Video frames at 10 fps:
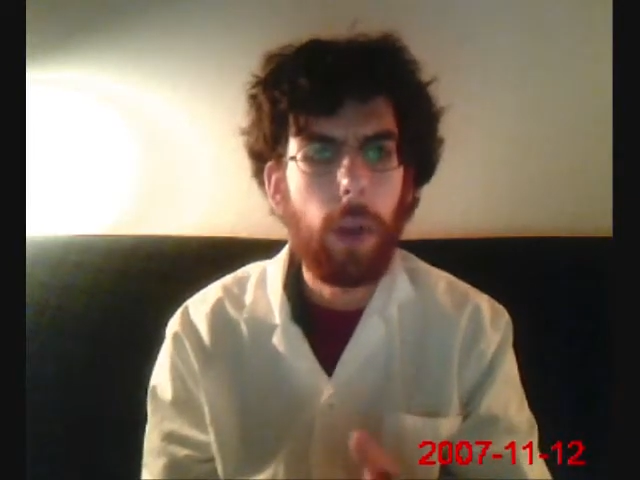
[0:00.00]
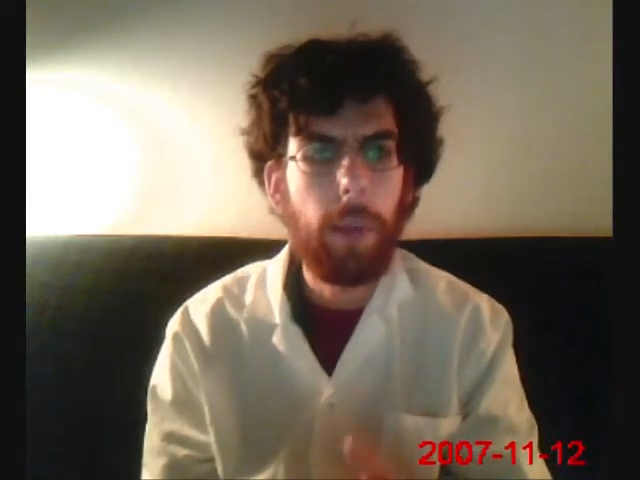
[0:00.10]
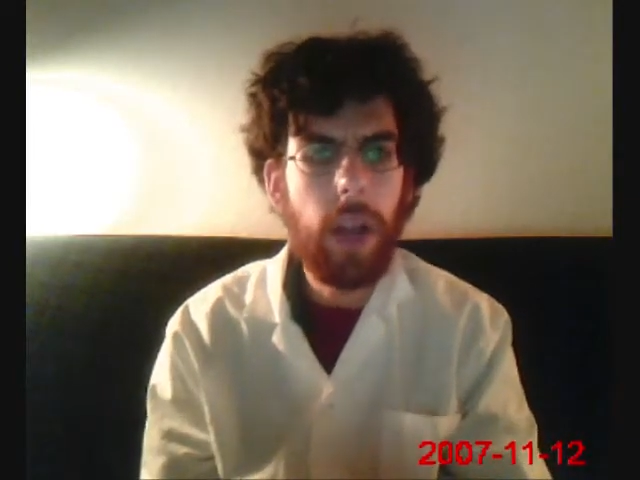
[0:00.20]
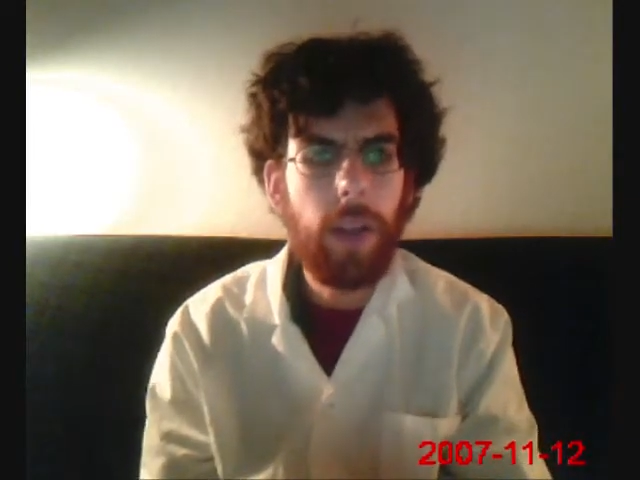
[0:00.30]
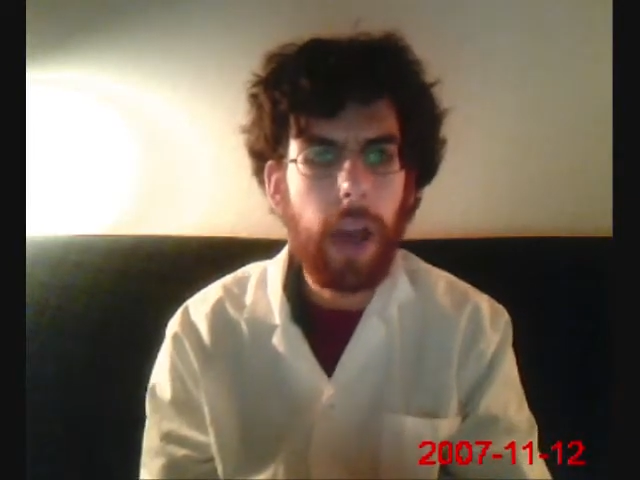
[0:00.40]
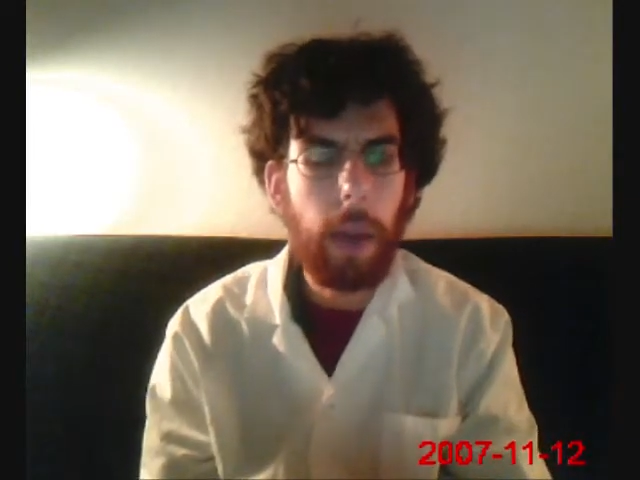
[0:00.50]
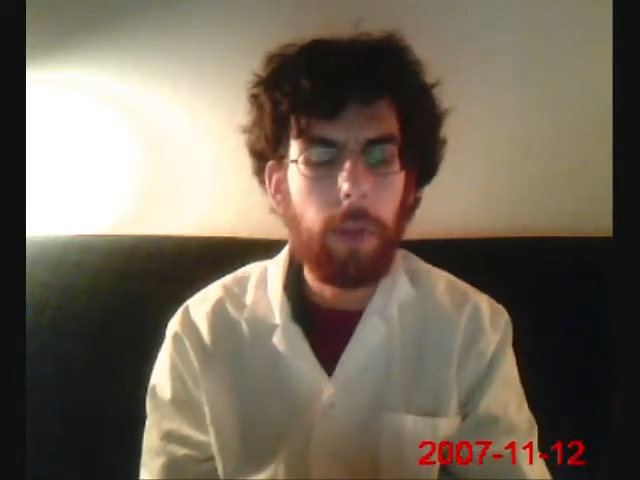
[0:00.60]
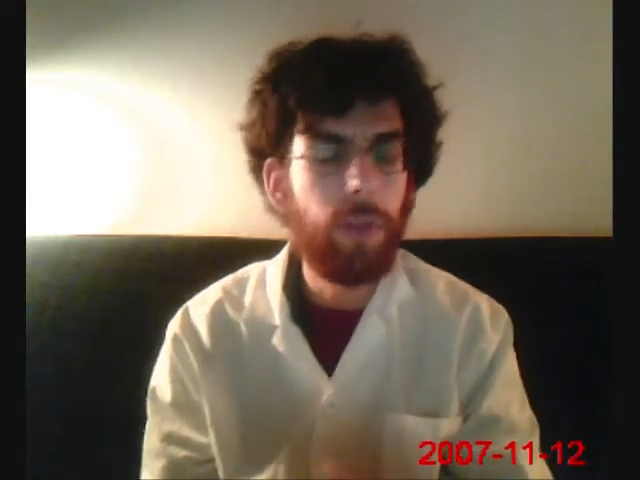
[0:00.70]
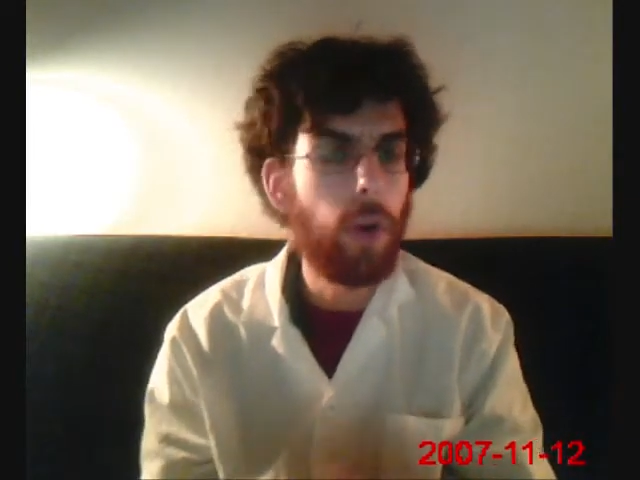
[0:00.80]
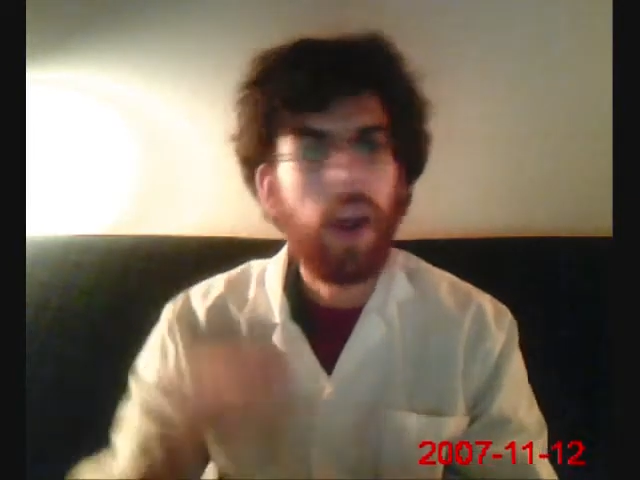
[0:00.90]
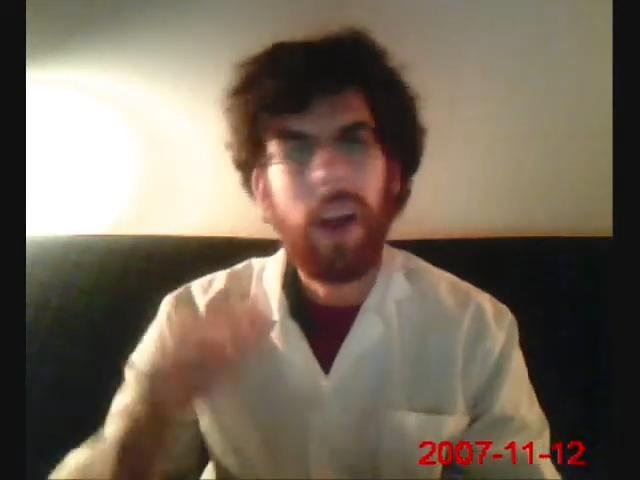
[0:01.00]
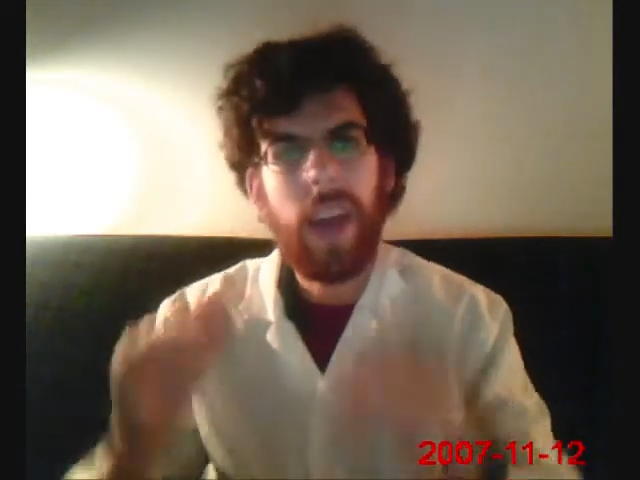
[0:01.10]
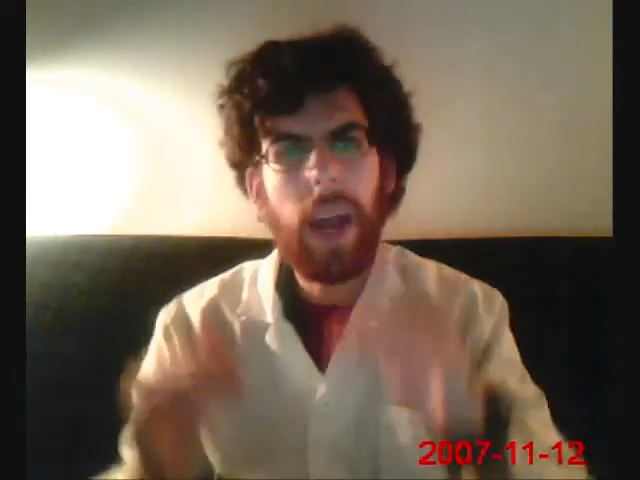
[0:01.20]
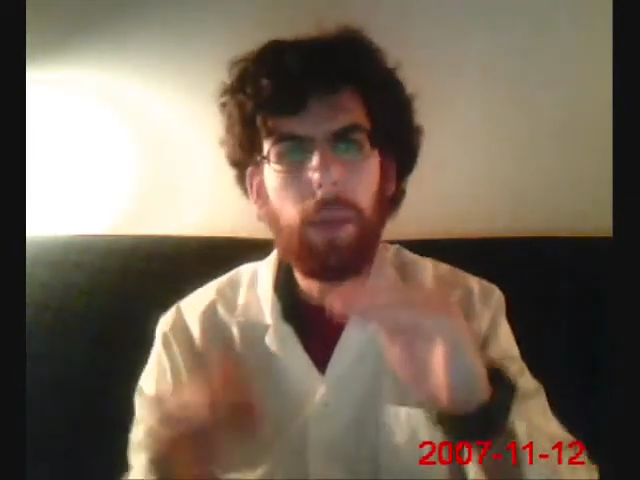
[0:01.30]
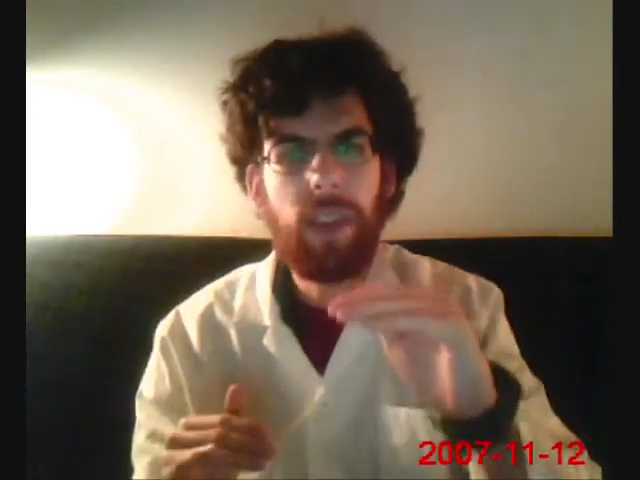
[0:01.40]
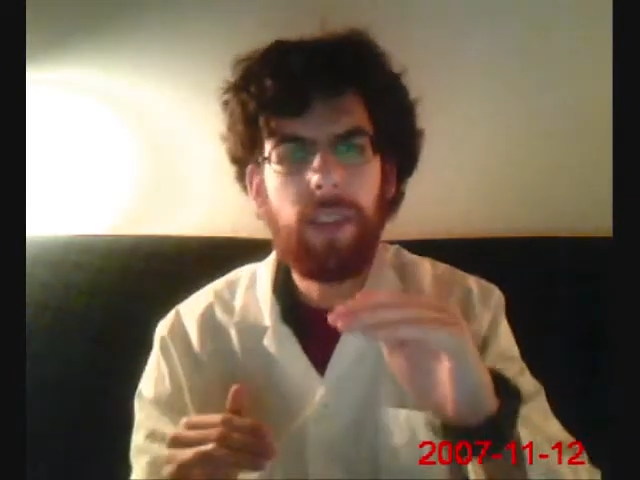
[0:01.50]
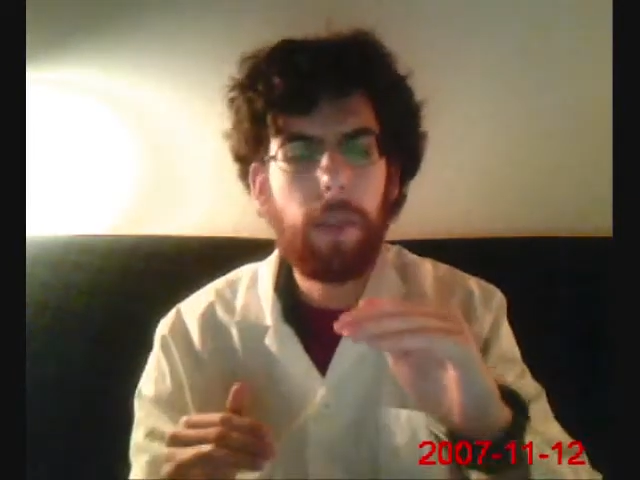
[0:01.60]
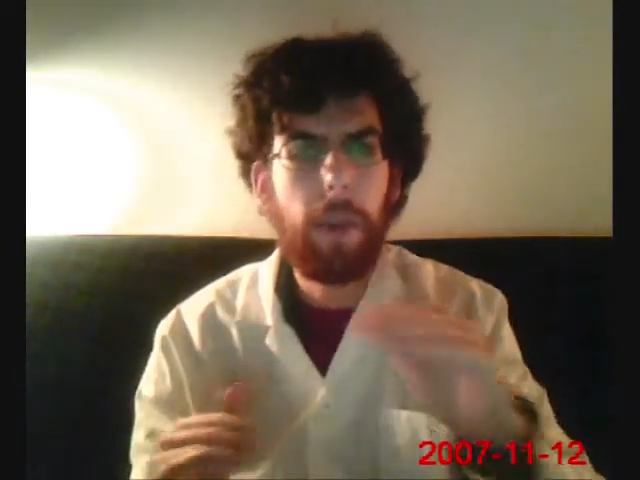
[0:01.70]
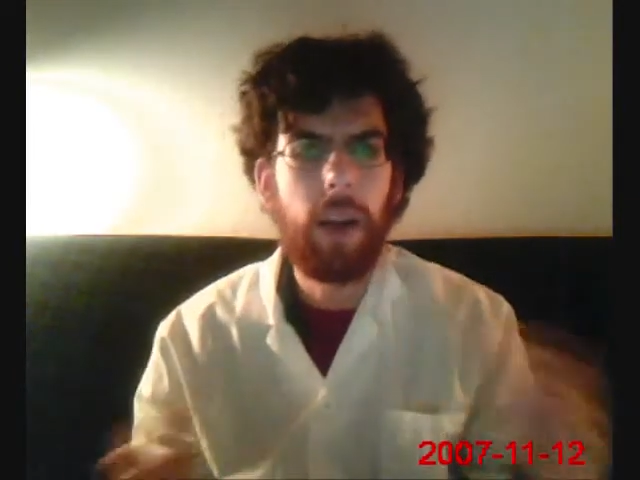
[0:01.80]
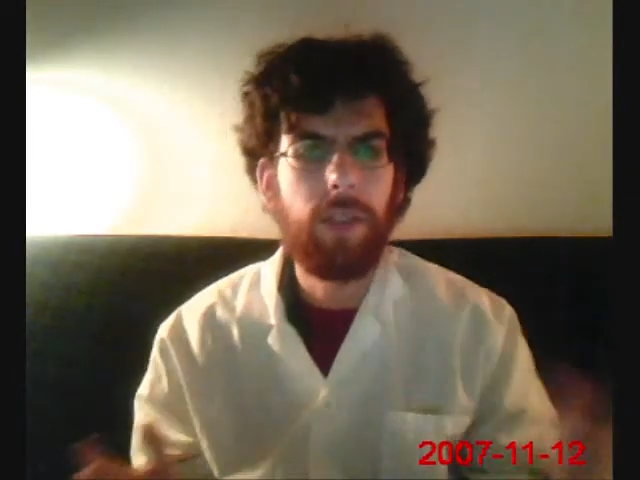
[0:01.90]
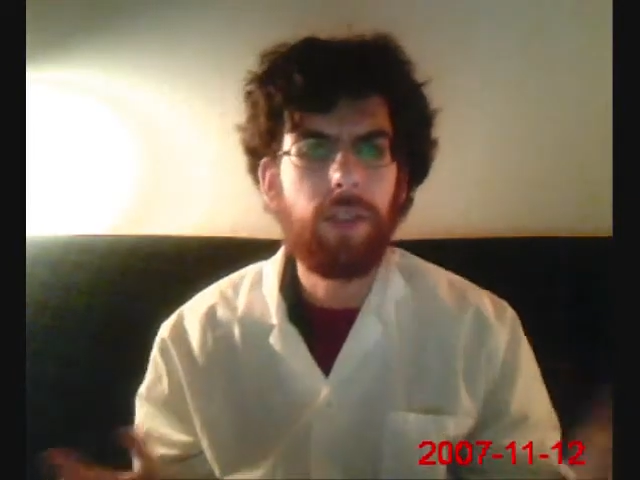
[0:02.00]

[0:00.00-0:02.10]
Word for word: up into the atmosphere, that upsets the balance.